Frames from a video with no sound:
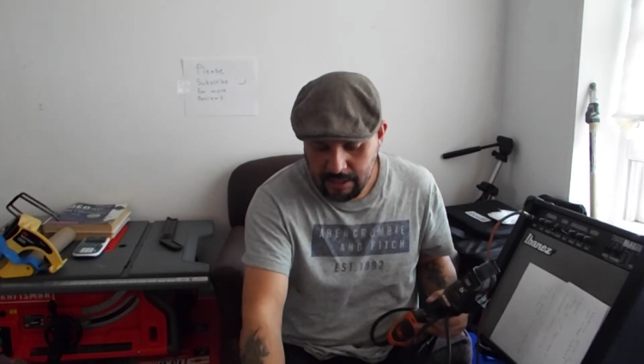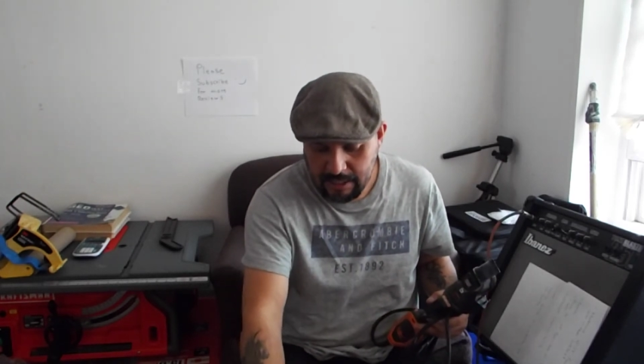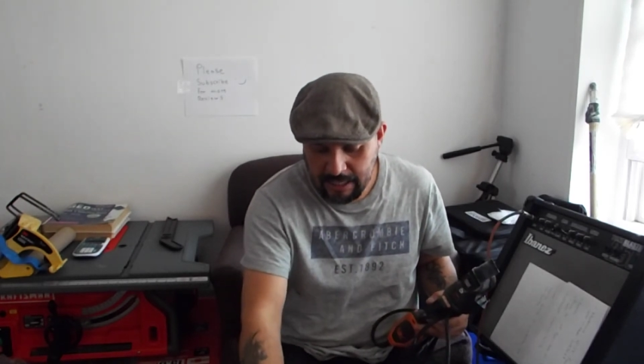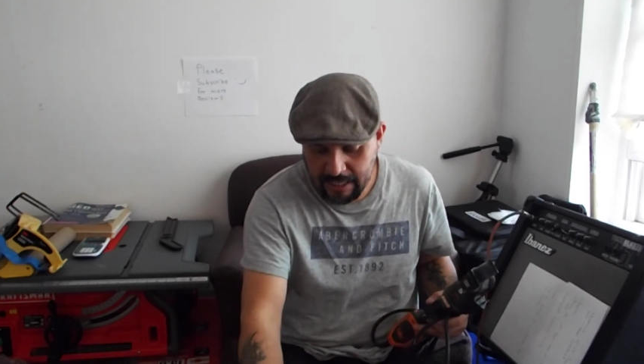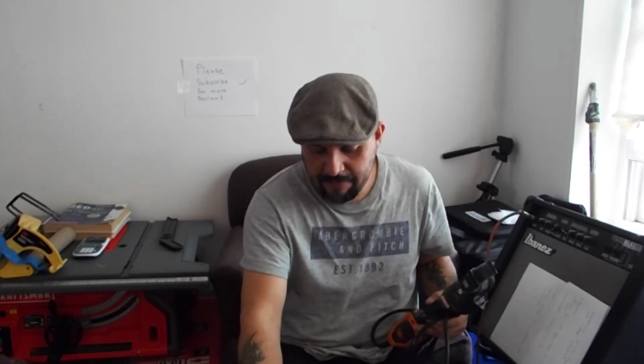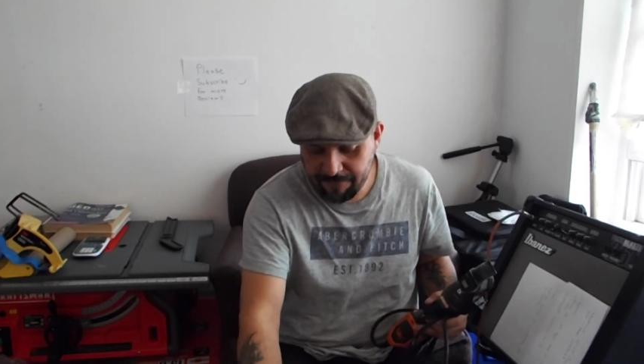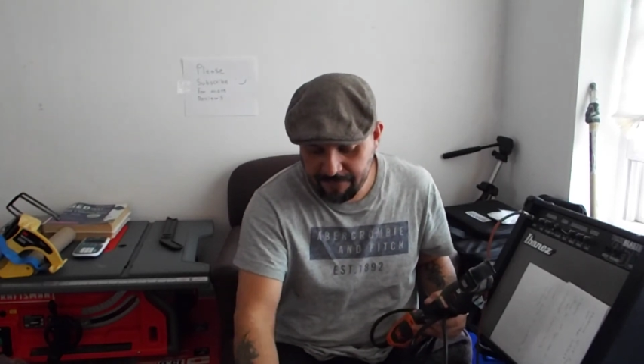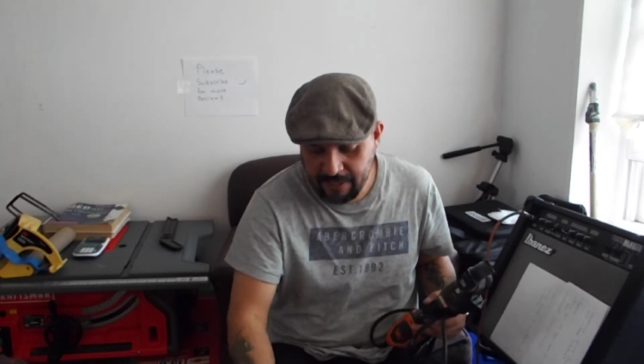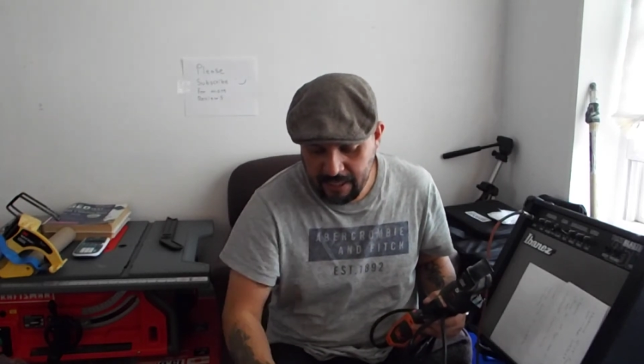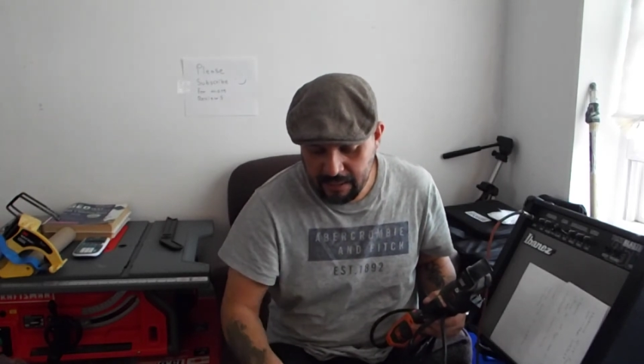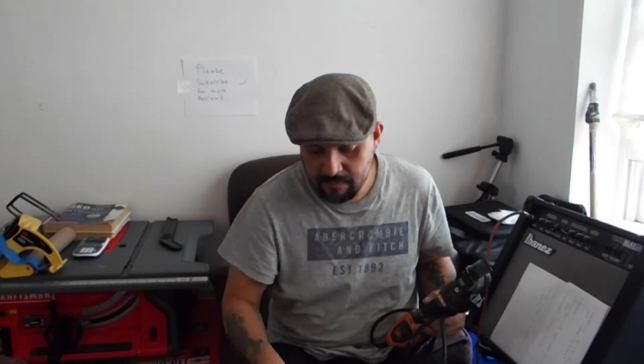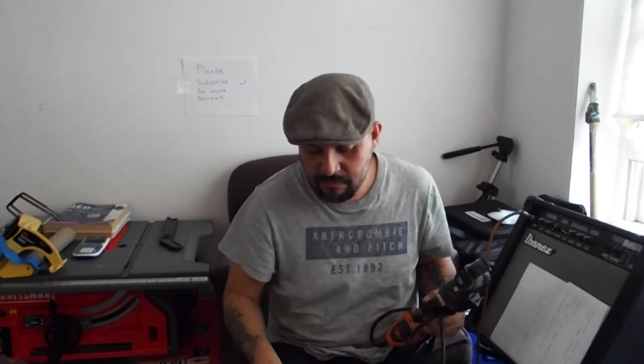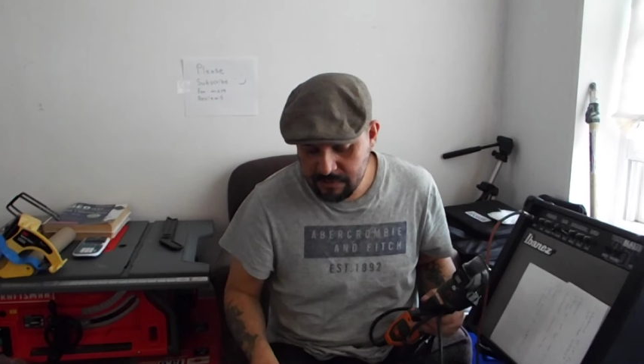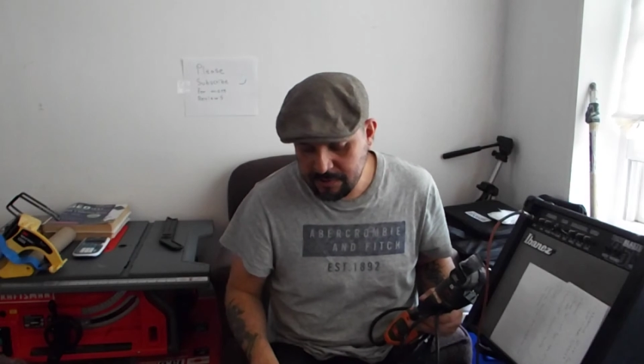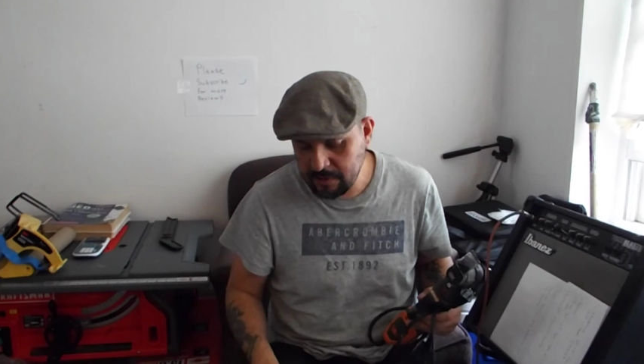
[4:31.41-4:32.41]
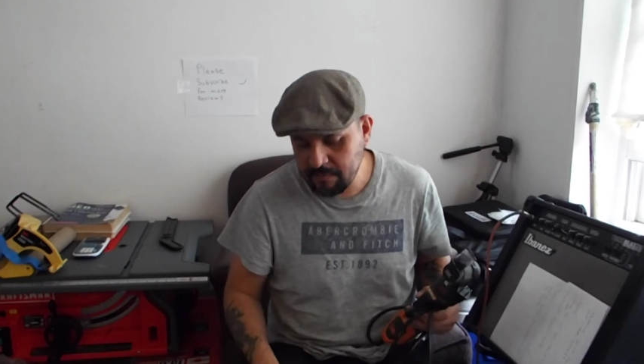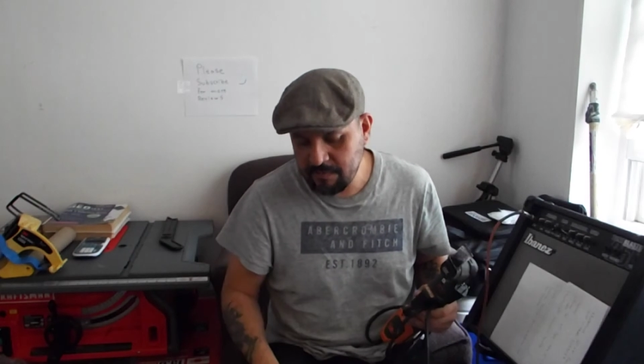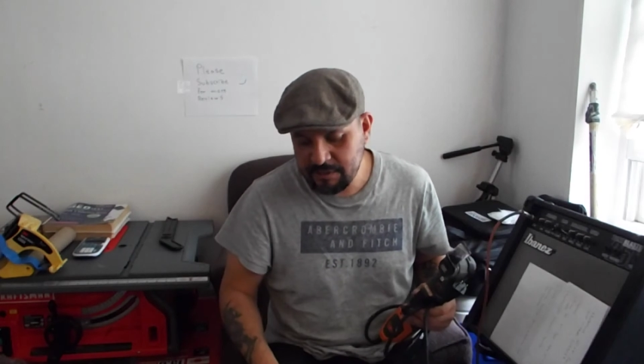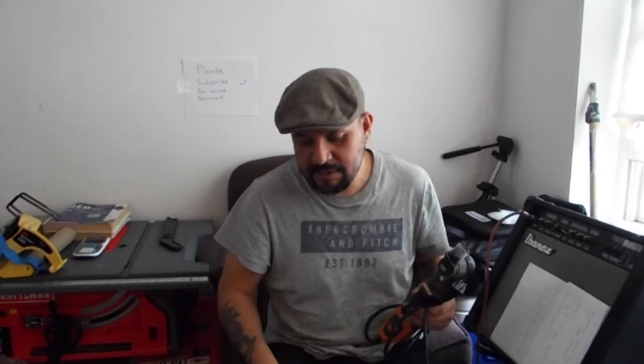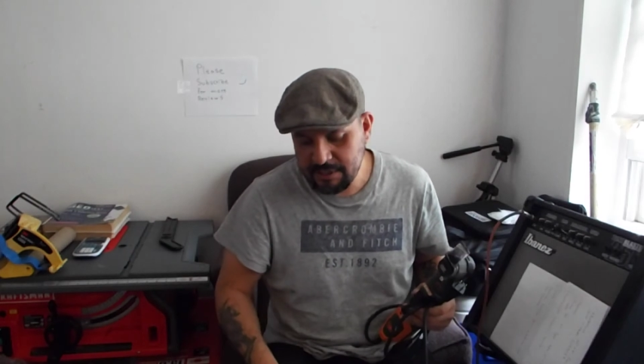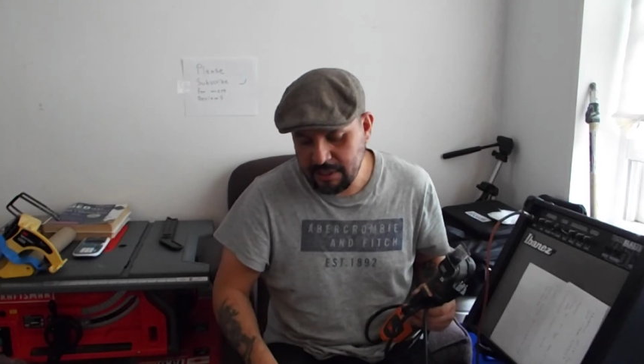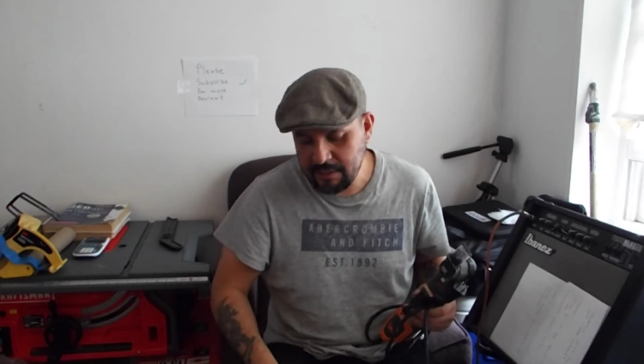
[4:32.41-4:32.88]
lifetime
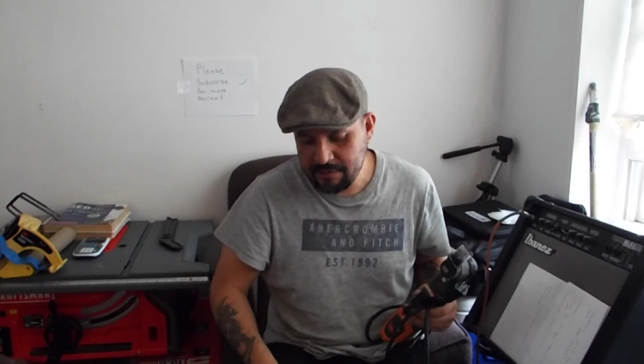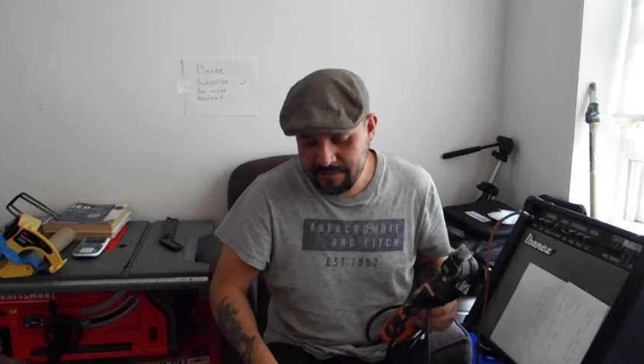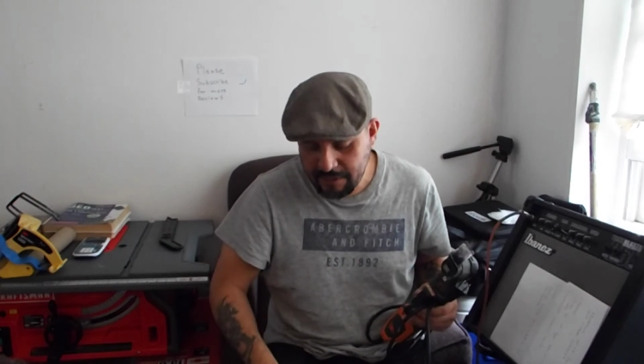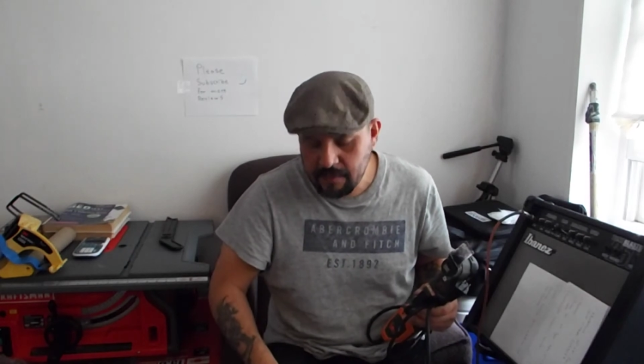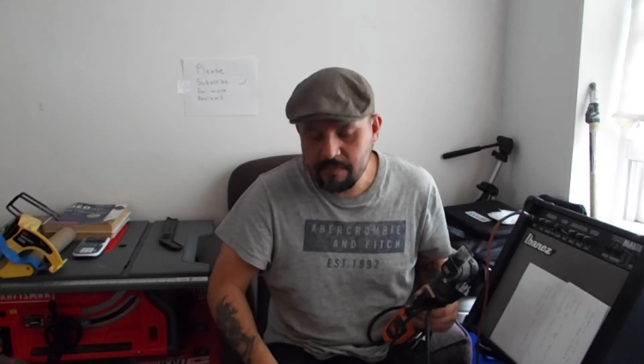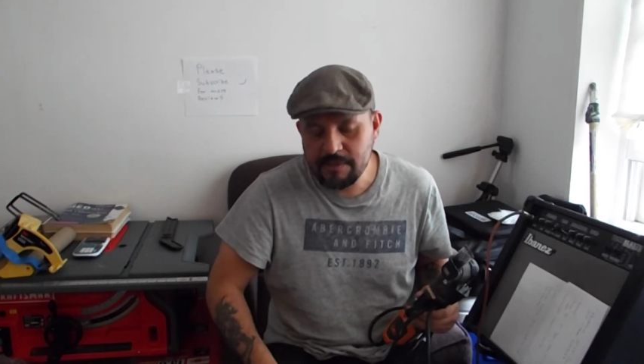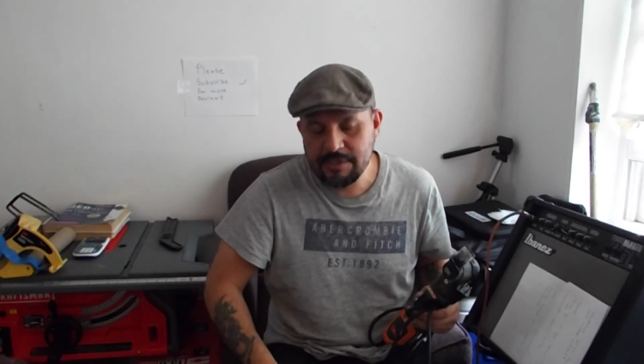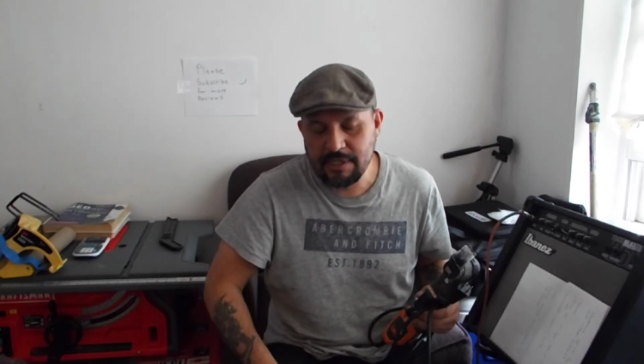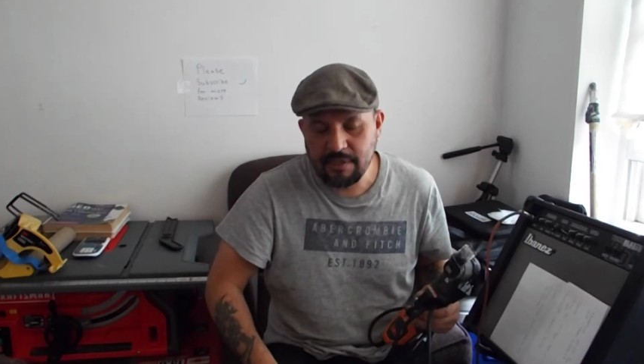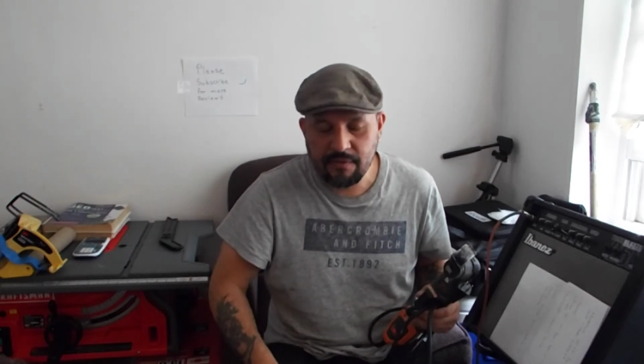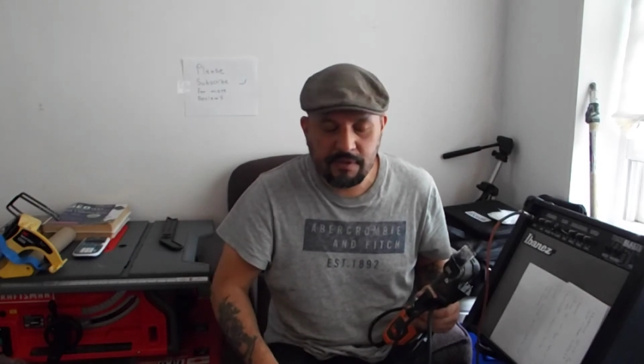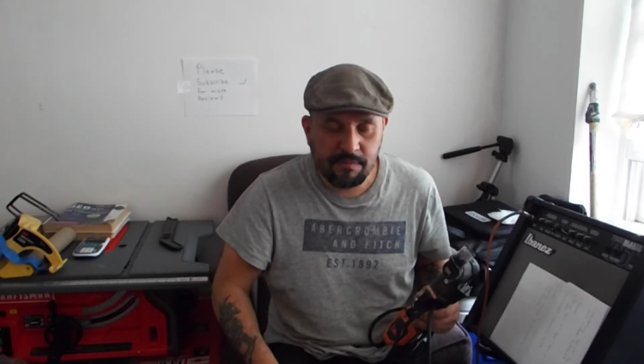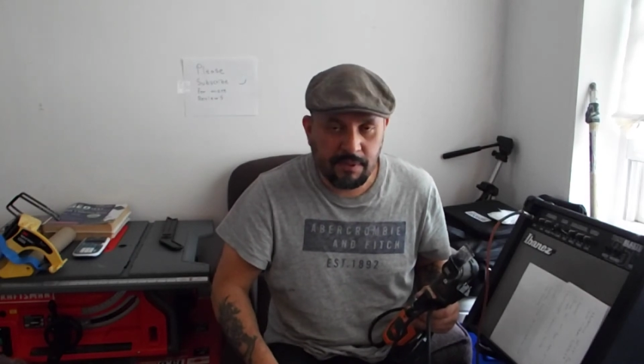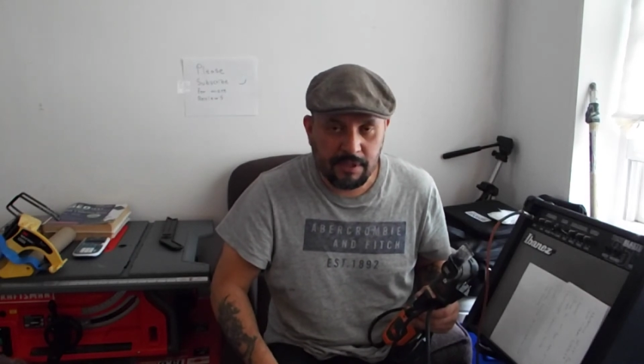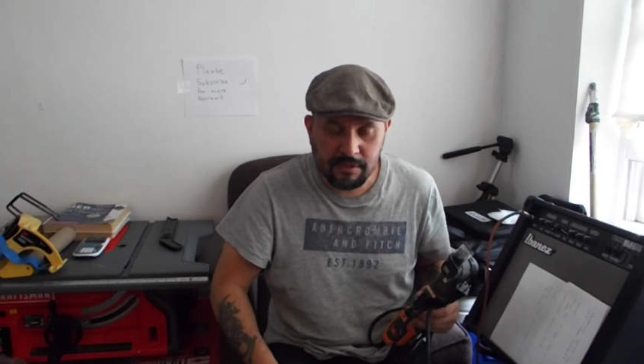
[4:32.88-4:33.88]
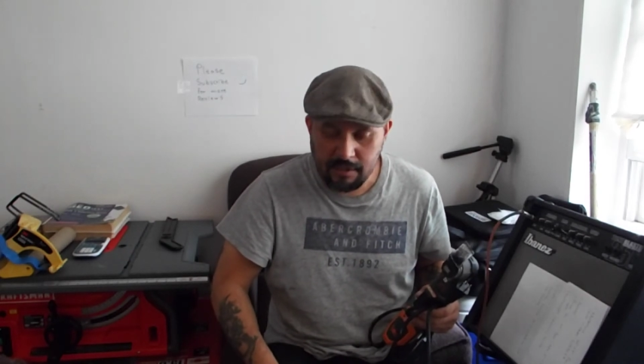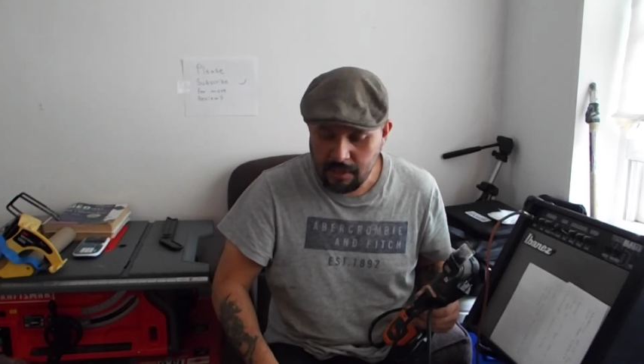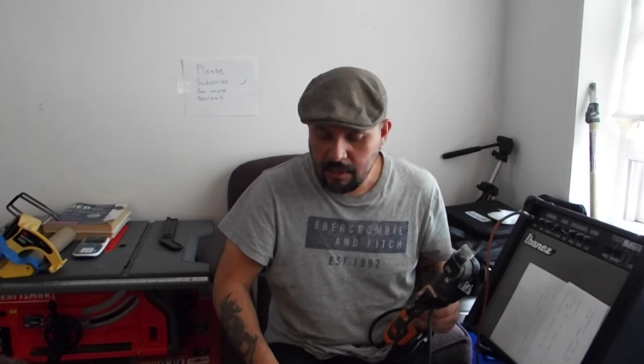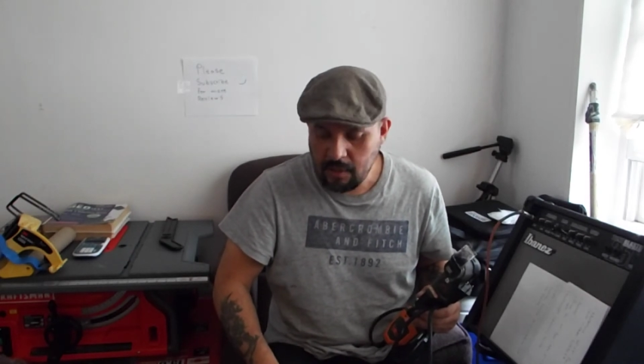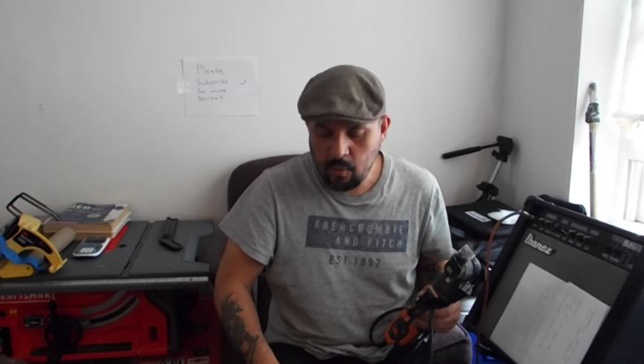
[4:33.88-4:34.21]
service service agreement